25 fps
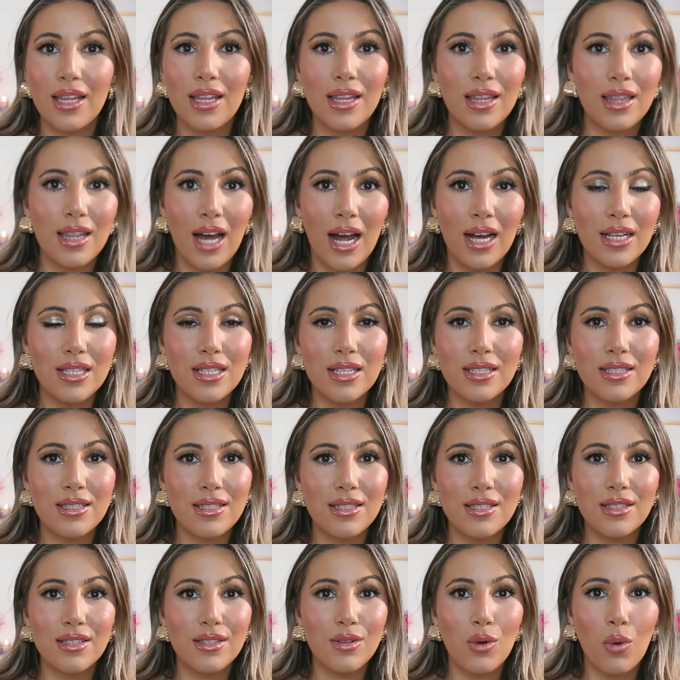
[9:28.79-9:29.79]

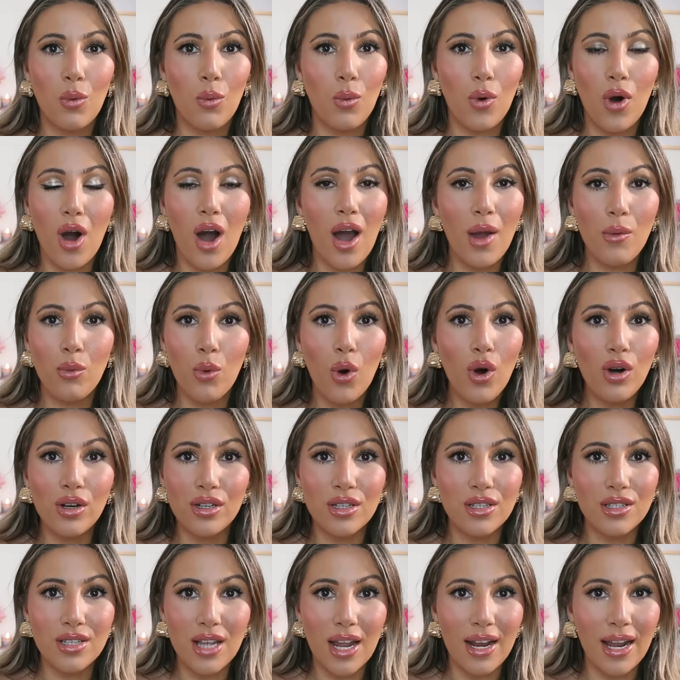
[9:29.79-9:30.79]
that's what I was,